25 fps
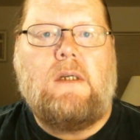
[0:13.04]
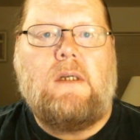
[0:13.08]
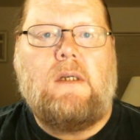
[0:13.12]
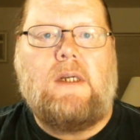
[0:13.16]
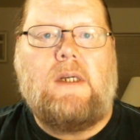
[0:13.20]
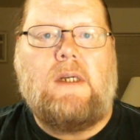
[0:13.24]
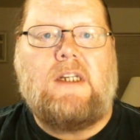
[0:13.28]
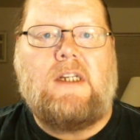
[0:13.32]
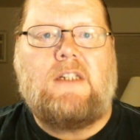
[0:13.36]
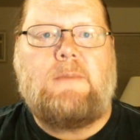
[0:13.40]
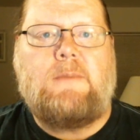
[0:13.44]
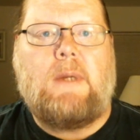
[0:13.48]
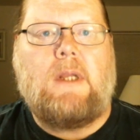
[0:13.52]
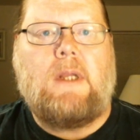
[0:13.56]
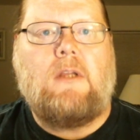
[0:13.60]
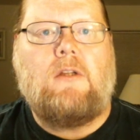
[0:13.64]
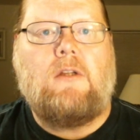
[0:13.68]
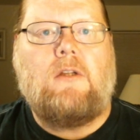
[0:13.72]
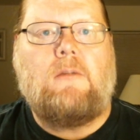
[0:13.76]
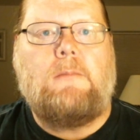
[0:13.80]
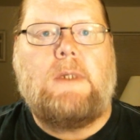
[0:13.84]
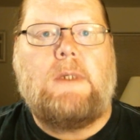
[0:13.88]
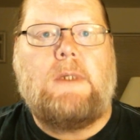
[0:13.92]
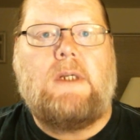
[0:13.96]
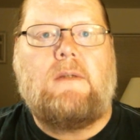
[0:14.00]
I spent a
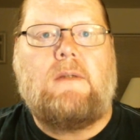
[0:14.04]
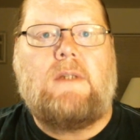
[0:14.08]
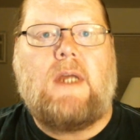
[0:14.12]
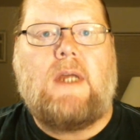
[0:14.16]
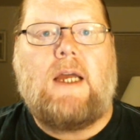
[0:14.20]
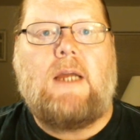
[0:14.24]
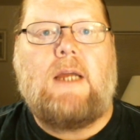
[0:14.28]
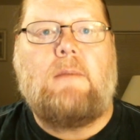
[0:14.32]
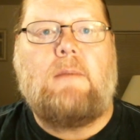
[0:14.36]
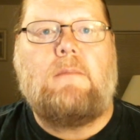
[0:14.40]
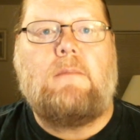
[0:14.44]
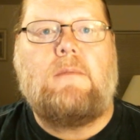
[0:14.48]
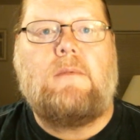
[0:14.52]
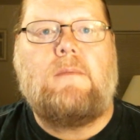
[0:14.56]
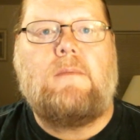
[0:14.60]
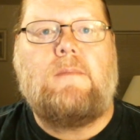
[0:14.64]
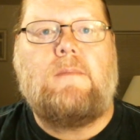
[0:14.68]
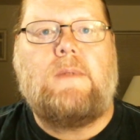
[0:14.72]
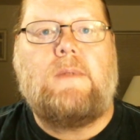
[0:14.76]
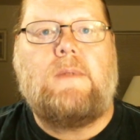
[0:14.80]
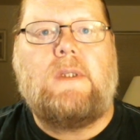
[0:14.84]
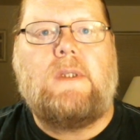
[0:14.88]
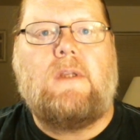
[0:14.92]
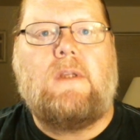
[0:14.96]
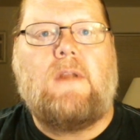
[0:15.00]
little bit of time
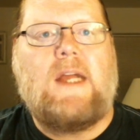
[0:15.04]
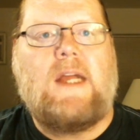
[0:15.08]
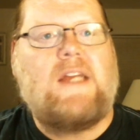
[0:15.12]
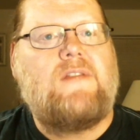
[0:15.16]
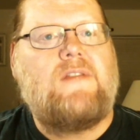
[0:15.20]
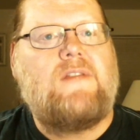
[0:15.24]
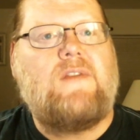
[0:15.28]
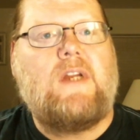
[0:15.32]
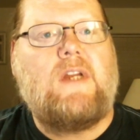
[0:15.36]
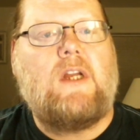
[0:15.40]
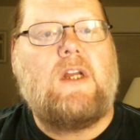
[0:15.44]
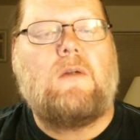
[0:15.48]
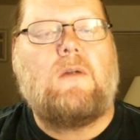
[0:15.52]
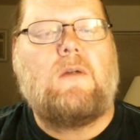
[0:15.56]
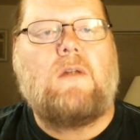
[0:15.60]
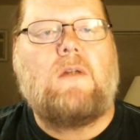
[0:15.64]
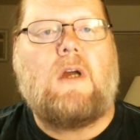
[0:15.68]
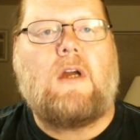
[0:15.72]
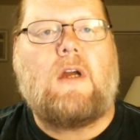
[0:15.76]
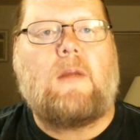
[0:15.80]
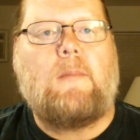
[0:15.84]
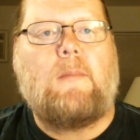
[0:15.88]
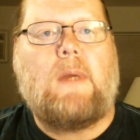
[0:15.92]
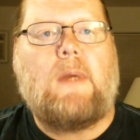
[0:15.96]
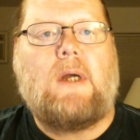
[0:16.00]
in the last video
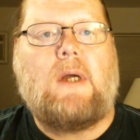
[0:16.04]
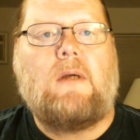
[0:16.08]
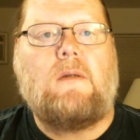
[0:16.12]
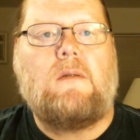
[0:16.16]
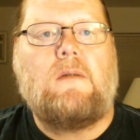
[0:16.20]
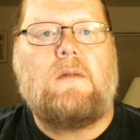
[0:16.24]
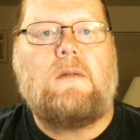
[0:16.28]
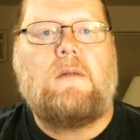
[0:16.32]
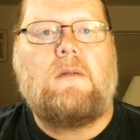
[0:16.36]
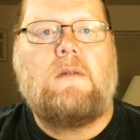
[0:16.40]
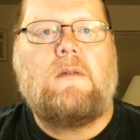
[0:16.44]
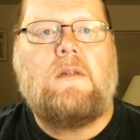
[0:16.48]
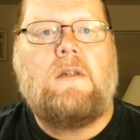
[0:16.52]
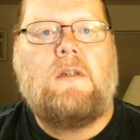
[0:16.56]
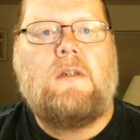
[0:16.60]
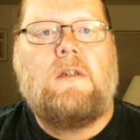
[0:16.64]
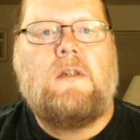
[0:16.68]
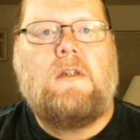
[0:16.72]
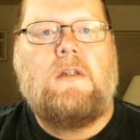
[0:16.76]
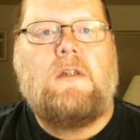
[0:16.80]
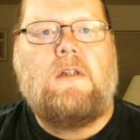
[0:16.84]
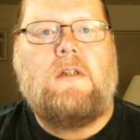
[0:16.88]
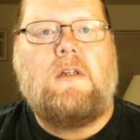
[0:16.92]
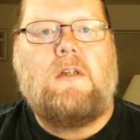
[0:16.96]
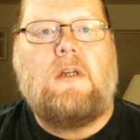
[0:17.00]
talking
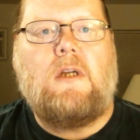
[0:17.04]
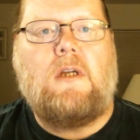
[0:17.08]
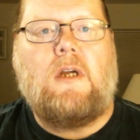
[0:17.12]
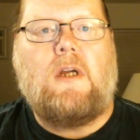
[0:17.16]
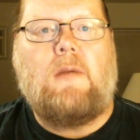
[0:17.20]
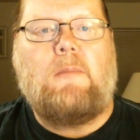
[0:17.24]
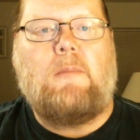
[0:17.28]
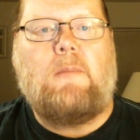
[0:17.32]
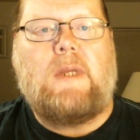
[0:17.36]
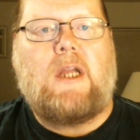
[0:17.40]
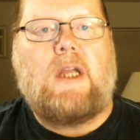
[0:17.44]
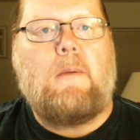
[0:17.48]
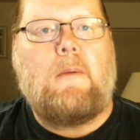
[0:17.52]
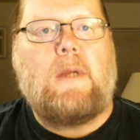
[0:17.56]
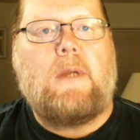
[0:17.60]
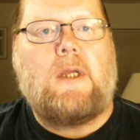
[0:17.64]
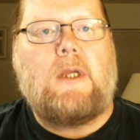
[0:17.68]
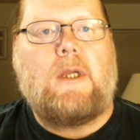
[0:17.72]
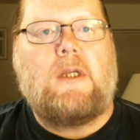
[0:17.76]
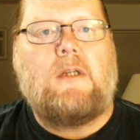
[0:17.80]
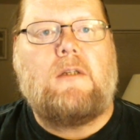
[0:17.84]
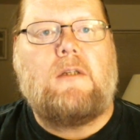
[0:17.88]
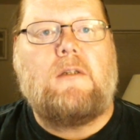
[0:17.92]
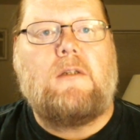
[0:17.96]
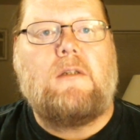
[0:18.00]
about
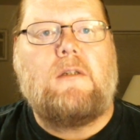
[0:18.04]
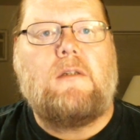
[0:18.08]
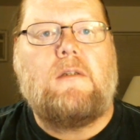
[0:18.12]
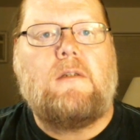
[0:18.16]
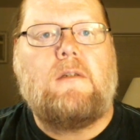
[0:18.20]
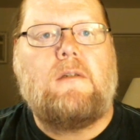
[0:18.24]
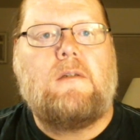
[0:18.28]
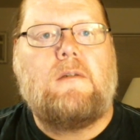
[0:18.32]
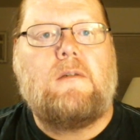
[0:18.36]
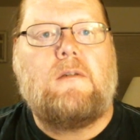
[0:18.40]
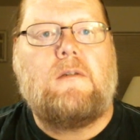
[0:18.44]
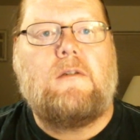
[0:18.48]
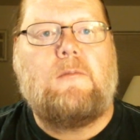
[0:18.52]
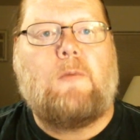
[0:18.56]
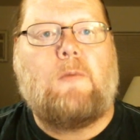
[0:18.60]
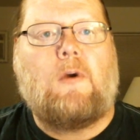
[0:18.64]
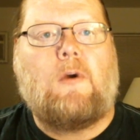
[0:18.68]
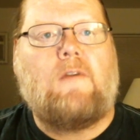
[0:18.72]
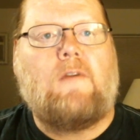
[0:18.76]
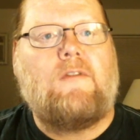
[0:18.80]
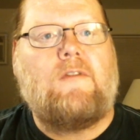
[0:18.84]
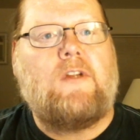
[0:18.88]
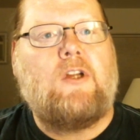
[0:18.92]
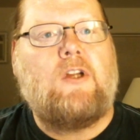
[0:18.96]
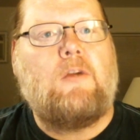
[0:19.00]
becoming
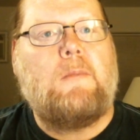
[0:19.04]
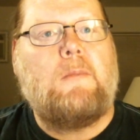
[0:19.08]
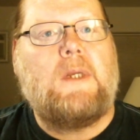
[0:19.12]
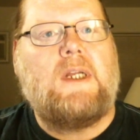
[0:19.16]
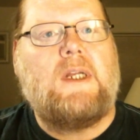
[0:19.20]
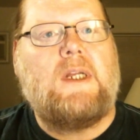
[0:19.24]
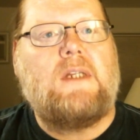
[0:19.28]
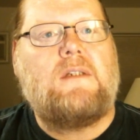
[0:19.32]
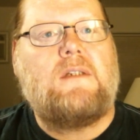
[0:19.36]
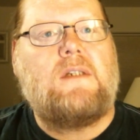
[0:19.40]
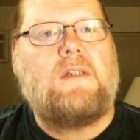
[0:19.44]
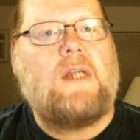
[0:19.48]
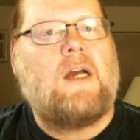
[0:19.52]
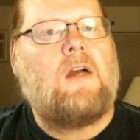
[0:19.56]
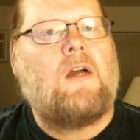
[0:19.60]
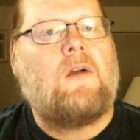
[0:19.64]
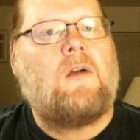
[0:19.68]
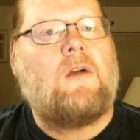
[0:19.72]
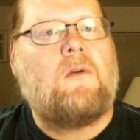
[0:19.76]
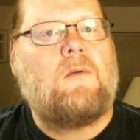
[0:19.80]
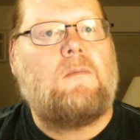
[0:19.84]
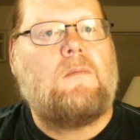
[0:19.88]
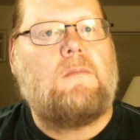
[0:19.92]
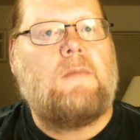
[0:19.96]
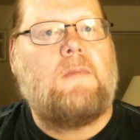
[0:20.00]
more of a humanist,
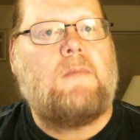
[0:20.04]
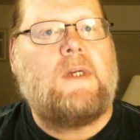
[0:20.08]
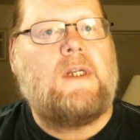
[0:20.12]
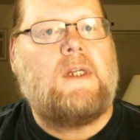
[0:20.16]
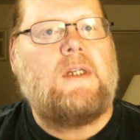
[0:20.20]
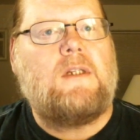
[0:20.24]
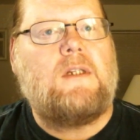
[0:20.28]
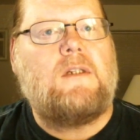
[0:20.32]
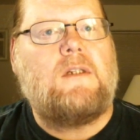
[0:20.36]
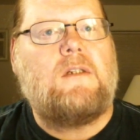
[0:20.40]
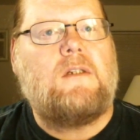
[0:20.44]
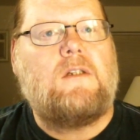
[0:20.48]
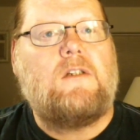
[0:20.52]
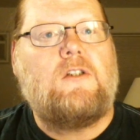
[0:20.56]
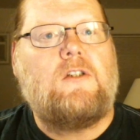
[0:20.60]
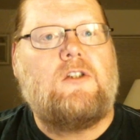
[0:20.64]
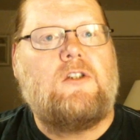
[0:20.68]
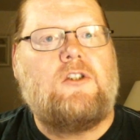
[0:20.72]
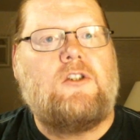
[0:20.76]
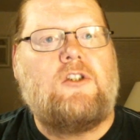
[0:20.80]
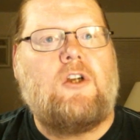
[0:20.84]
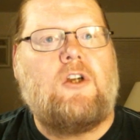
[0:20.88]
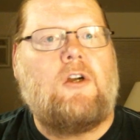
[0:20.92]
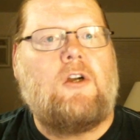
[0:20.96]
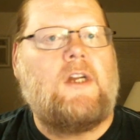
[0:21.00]
now my
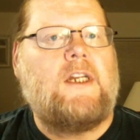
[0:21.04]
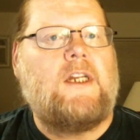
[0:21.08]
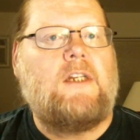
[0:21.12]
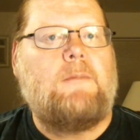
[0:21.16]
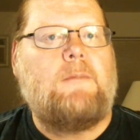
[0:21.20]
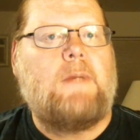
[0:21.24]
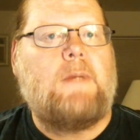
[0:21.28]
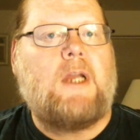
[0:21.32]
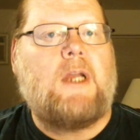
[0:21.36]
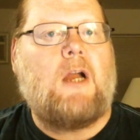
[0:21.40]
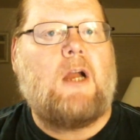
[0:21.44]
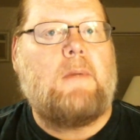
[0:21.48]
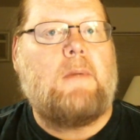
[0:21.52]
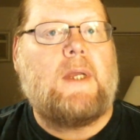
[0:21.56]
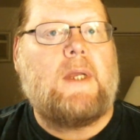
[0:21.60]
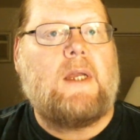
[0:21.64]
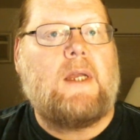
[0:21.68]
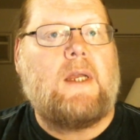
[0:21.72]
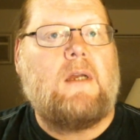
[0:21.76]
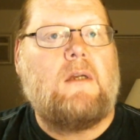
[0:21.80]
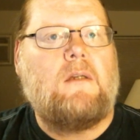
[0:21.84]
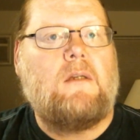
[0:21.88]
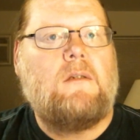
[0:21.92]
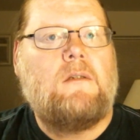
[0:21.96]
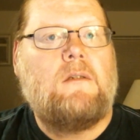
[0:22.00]
journey to becoming
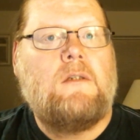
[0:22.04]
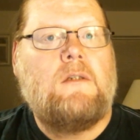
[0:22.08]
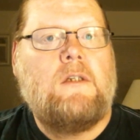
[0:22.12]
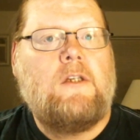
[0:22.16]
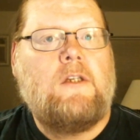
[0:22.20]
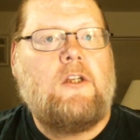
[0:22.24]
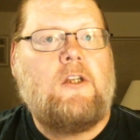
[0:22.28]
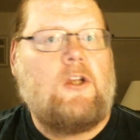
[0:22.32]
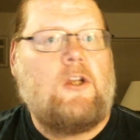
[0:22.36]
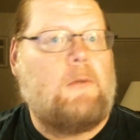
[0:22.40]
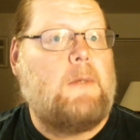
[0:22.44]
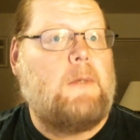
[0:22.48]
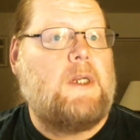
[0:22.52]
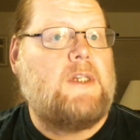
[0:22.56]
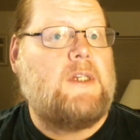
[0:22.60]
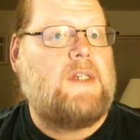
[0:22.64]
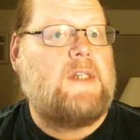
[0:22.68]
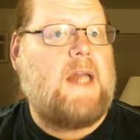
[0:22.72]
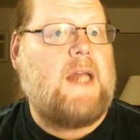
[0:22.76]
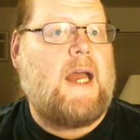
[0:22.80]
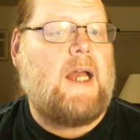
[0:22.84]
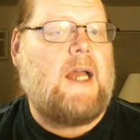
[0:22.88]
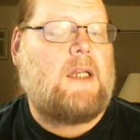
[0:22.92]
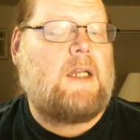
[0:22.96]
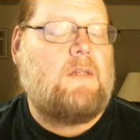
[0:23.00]
a humanist
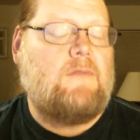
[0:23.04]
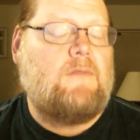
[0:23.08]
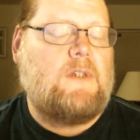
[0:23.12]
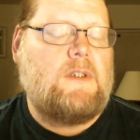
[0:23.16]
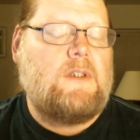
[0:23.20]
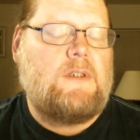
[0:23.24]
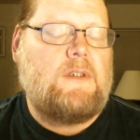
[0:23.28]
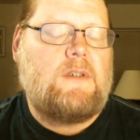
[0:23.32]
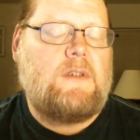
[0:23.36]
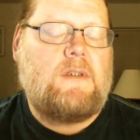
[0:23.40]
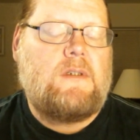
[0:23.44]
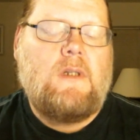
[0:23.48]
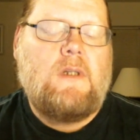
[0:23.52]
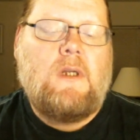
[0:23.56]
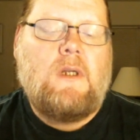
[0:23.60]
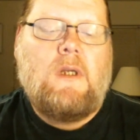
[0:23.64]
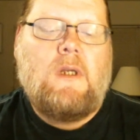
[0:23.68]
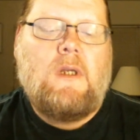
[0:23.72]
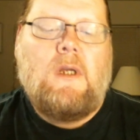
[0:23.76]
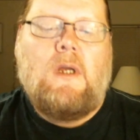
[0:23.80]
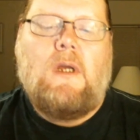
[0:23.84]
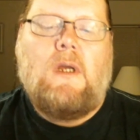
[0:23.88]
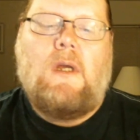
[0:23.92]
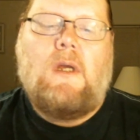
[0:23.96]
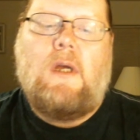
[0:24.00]
activist.
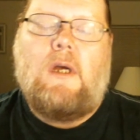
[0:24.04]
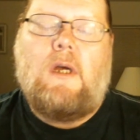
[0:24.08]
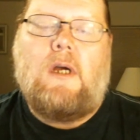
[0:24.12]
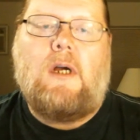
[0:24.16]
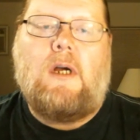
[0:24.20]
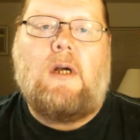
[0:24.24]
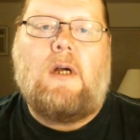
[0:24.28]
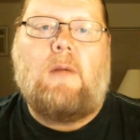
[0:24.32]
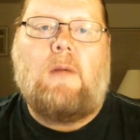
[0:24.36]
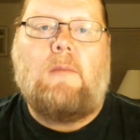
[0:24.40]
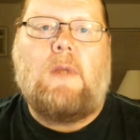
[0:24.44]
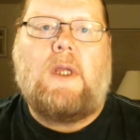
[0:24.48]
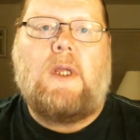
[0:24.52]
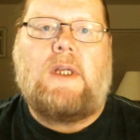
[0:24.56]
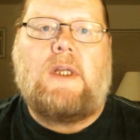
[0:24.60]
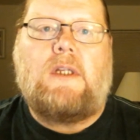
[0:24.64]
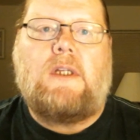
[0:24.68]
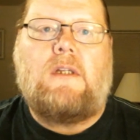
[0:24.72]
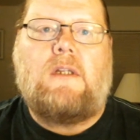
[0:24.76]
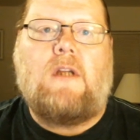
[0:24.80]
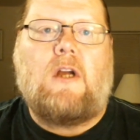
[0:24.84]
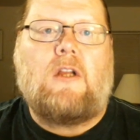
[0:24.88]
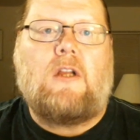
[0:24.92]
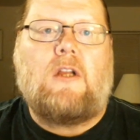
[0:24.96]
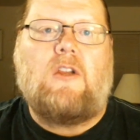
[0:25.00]
I'd like
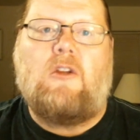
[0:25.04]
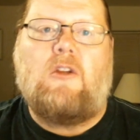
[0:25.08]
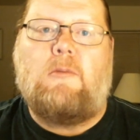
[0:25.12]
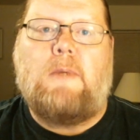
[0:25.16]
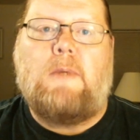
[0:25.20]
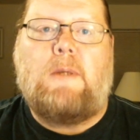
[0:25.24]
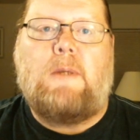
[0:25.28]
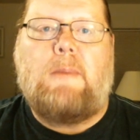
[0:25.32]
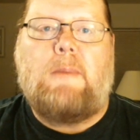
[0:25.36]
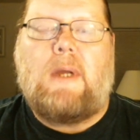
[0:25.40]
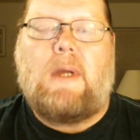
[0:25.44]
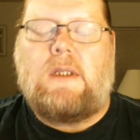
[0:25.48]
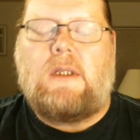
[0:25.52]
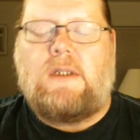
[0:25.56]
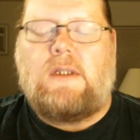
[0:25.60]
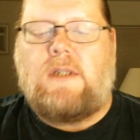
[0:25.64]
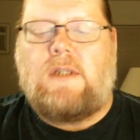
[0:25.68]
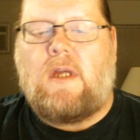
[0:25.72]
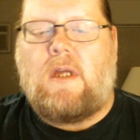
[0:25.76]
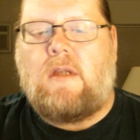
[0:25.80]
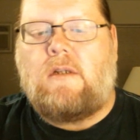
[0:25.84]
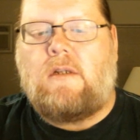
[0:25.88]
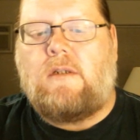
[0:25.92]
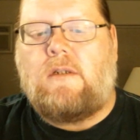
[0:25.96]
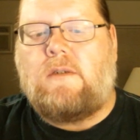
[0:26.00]
to talk a little bit about these
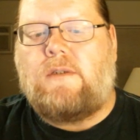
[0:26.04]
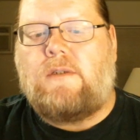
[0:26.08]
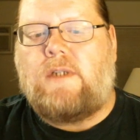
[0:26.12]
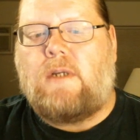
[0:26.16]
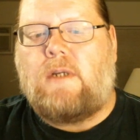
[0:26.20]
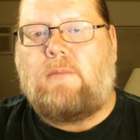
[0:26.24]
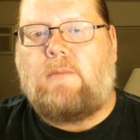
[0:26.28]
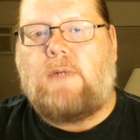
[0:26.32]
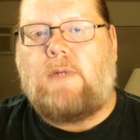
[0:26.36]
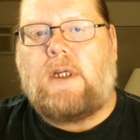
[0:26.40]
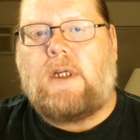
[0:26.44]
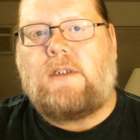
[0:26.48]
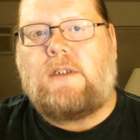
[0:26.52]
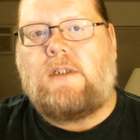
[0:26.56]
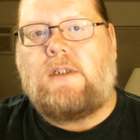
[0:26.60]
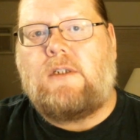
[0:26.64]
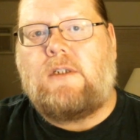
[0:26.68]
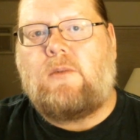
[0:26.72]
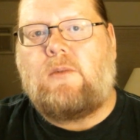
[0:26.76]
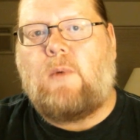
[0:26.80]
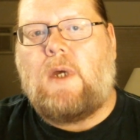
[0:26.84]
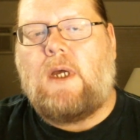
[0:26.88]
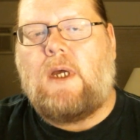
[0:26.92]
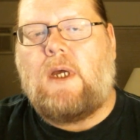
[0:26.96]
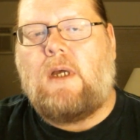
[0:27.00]
other two subjects
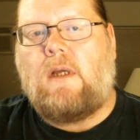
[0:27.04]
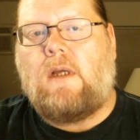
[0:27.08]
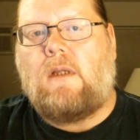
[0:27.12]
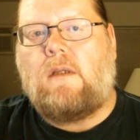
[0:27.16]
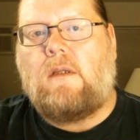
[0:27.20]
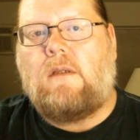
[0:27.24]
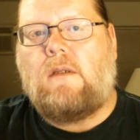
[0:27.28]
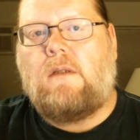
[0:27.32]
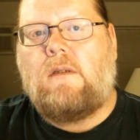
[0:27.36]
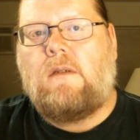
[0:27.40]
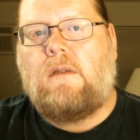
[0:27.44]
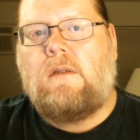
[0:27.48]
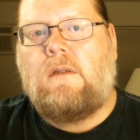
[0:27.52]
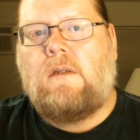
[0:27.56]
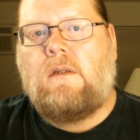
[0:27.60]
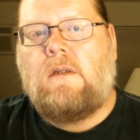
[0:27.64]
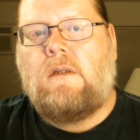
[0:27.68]
as well.